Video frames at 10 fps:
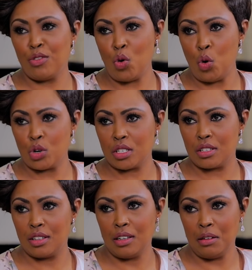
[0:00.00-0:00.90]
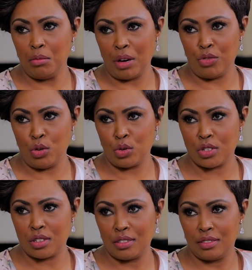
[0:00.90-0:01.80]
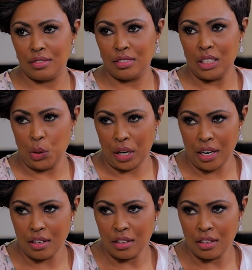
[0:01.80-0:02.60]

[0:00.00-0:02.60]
of course, my folks. Okay?